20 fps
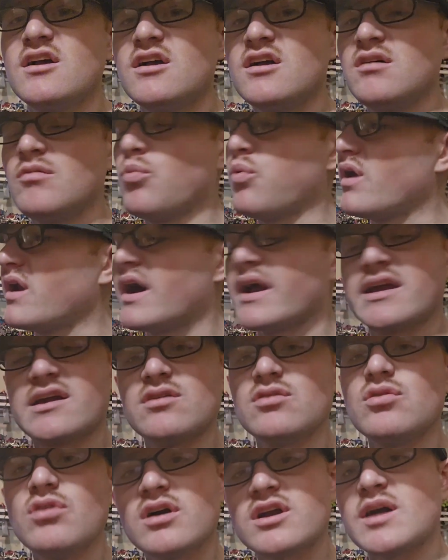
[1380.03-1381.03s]
When I can
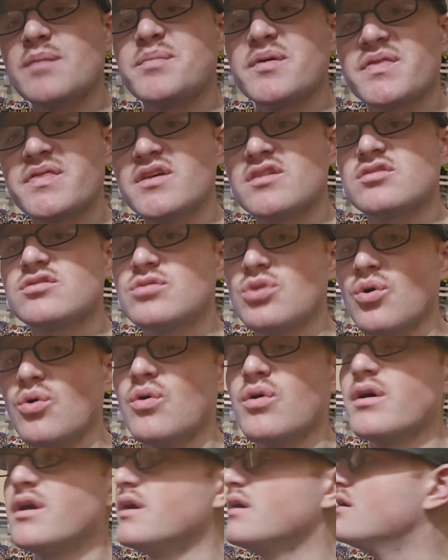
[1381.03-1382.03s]
look up at this
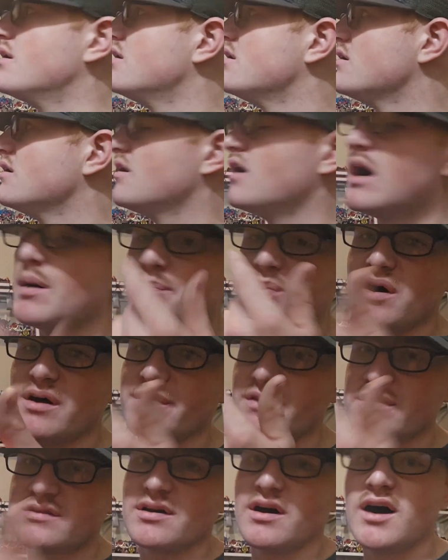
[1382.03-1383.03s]
toy up on
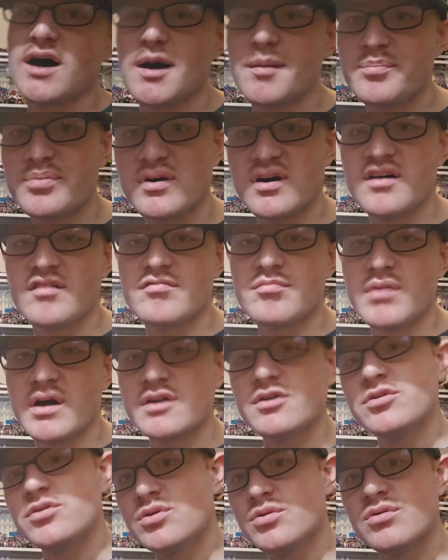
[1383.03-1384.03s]
the top of my
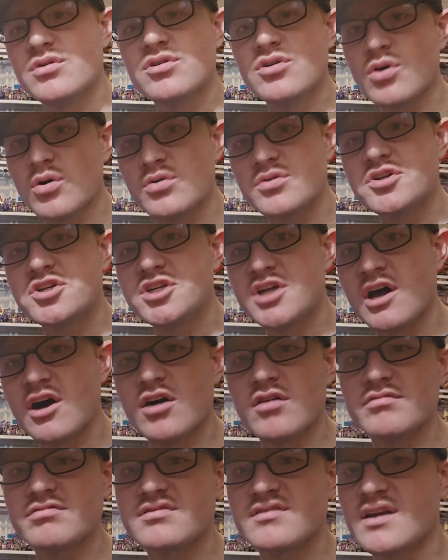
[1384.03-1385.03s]
new gold
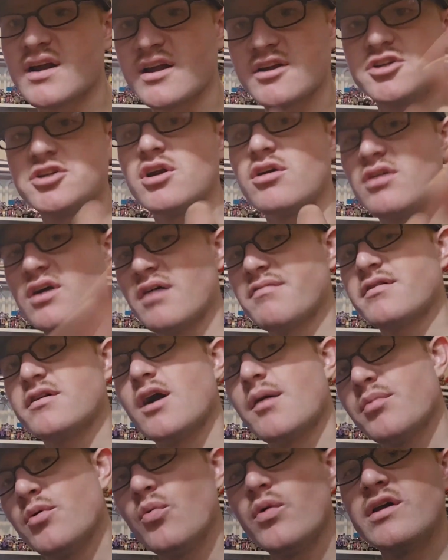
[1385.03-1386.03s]
shelves that I showed off a
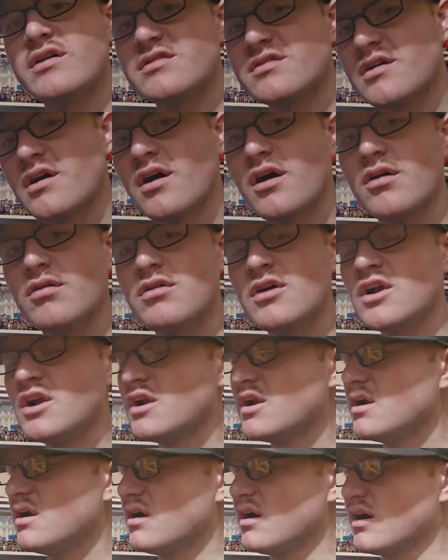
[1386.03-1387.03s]
couple weeks ago,
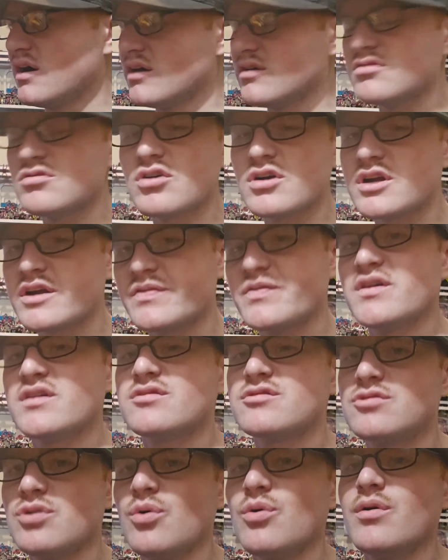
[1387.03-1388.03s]
look at this
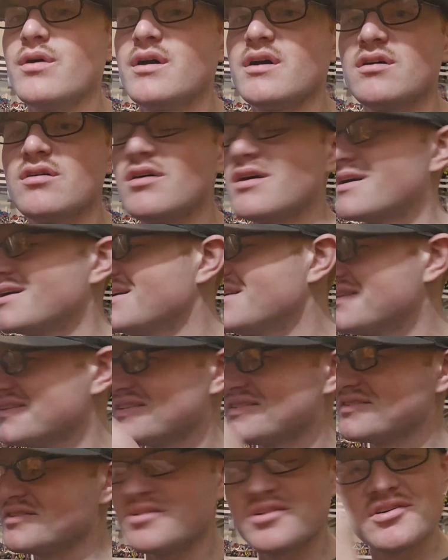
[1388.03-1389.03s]
toy, look at
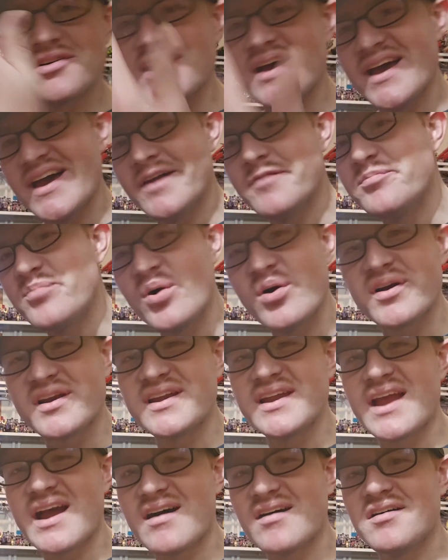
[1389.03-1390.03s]
his little head
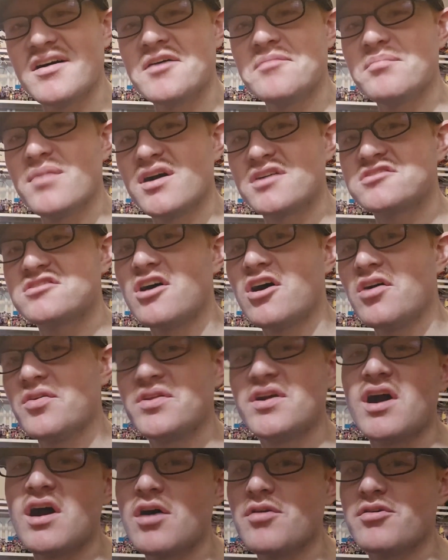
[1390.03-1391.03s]
poking out amongst all
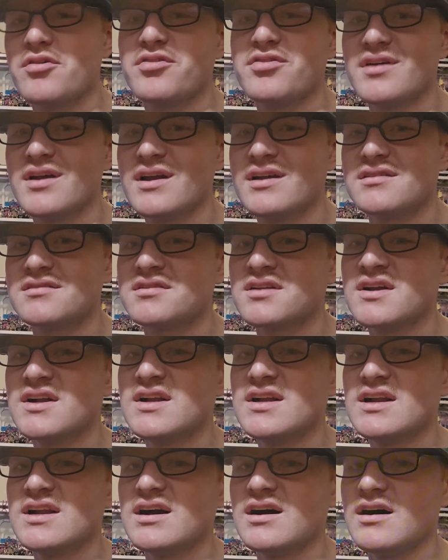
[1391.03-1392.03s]
the other things,
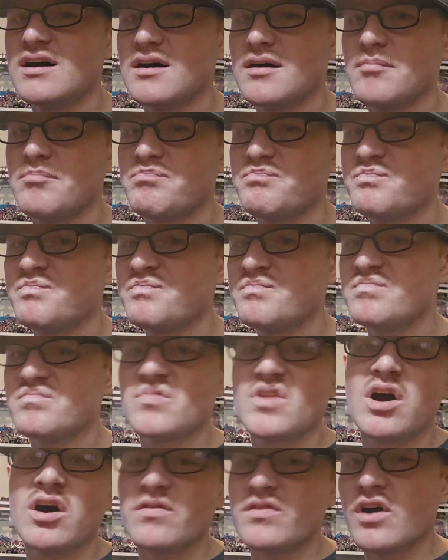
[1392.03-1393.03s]

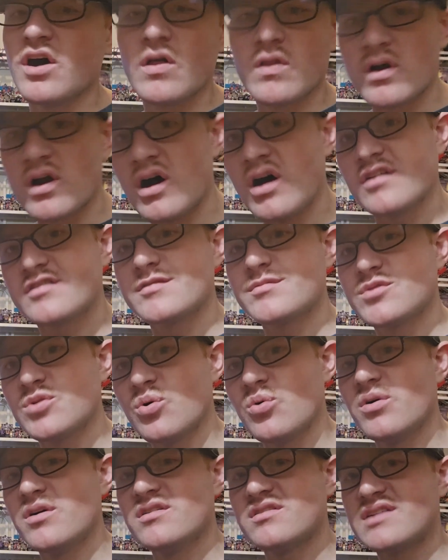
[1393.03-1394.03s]
all the other awesome
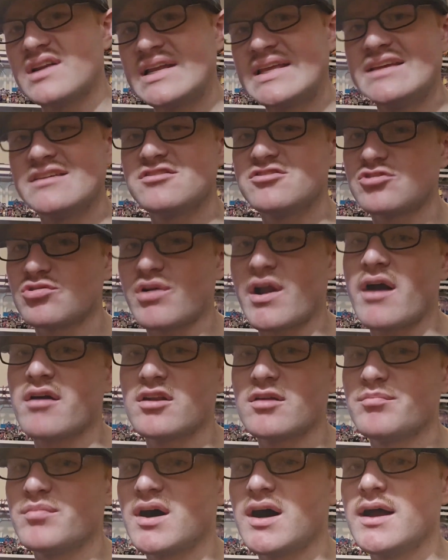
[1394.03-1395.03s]
toys that he is
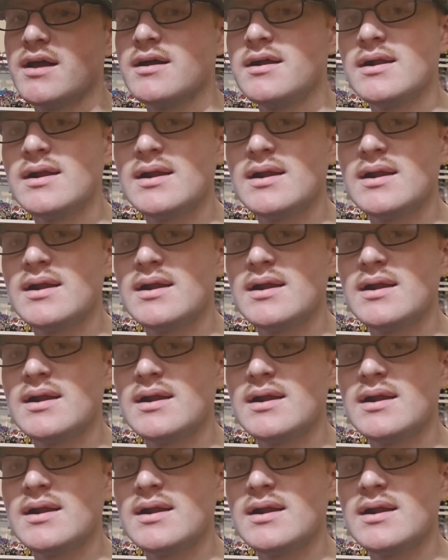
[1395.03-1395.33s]
surrounded by.